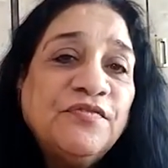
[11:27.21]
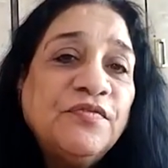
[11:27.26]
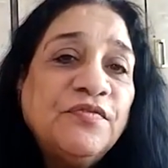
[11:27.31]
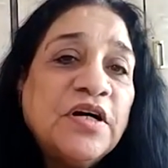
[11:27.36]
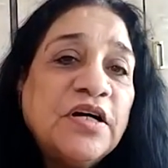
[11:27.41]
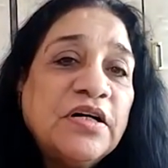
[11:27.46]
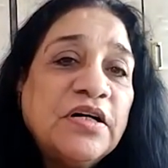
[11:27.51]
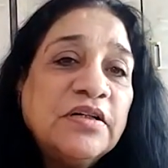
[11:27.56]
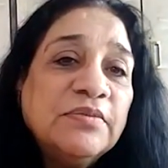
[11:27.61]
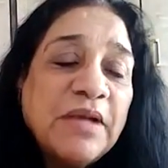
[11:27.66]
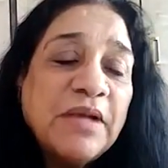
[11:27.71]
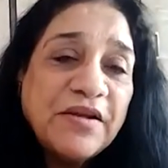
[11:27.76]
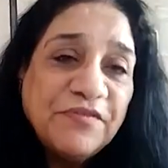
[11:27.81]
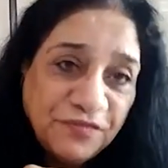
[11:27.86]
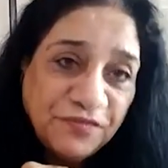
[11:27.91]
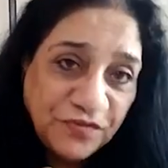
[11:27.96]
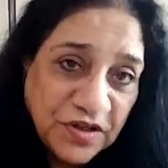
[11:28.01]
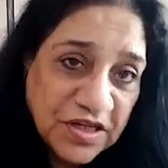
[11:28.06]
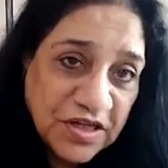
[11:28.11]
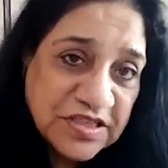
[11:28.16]
my
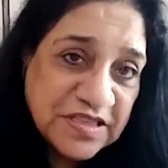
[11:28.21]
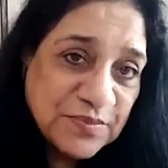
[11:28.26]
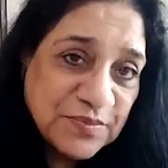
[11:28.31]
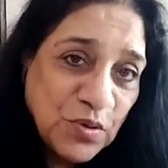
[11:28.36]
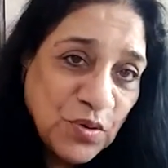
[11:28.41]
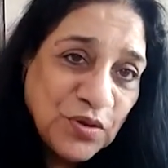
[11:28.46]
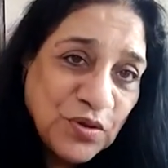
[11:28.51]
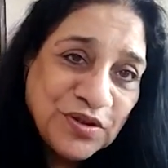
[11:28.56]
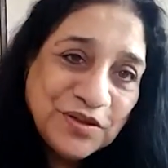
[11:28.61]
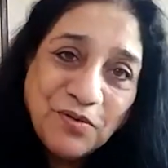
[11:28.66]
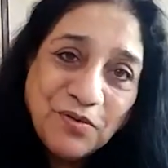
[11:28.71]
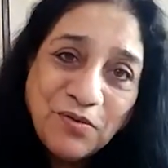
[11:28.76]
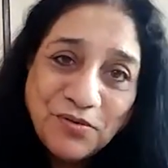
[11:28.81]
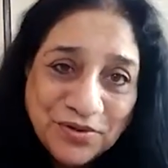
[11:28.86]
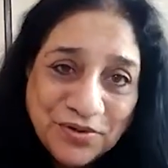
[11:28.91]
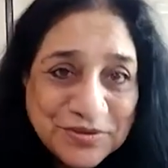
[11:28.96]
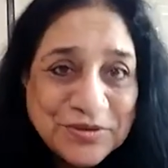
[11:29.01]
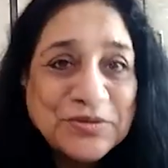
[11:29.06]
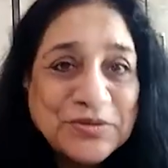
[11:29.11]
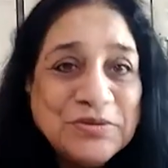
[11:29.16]
first book
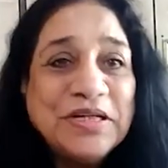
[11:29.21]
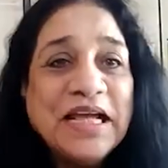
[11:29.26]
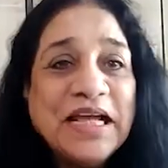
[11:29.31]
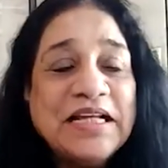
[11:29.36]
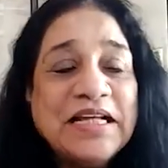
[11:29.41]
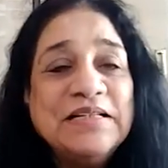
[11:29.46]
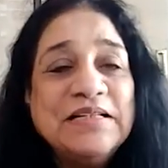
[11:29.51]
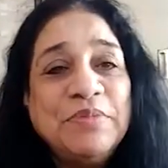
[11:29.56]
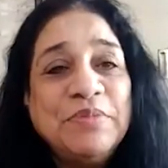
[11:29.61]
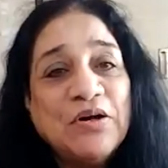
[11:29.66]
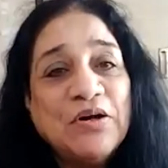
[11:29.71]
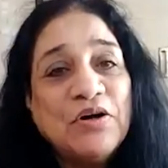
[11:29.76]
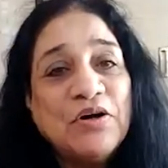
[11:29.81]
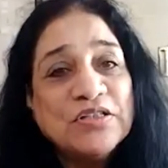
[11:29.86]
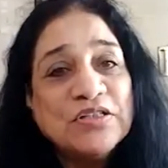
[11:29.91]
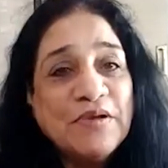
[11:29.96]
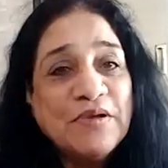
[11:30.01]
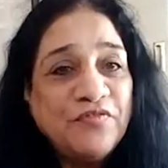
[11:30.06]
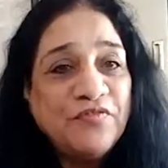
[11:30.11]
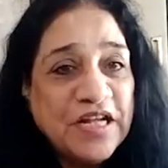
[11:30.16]
also again
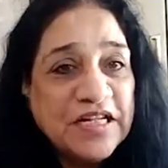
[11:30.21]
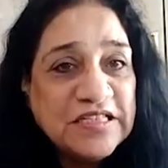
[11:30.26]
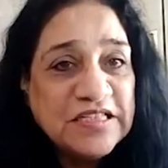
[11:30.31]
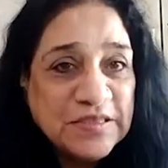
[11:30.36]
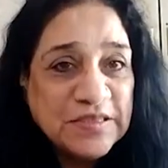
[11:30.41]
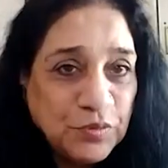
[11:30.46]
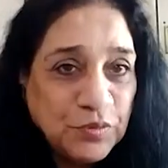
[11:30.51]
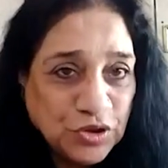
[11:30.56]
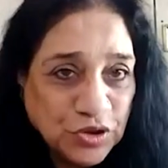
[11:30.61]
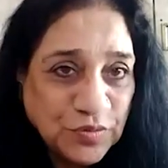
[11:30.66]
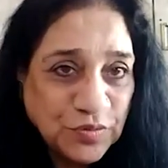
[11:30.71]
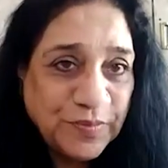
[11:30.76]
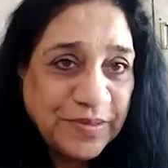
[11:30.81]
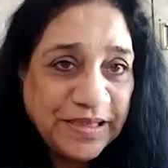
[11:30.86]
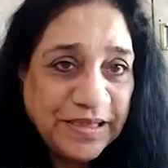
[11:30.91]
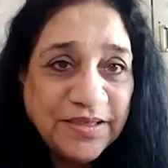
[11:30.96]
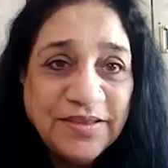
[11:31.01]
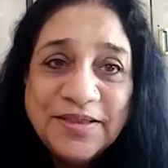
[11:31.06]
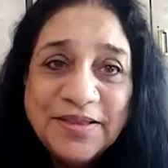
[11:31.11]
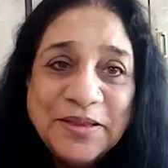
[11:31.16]
because my friends pushed
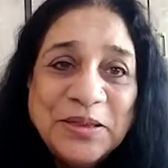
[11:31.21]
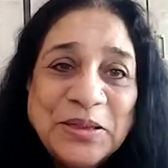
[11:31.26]
me,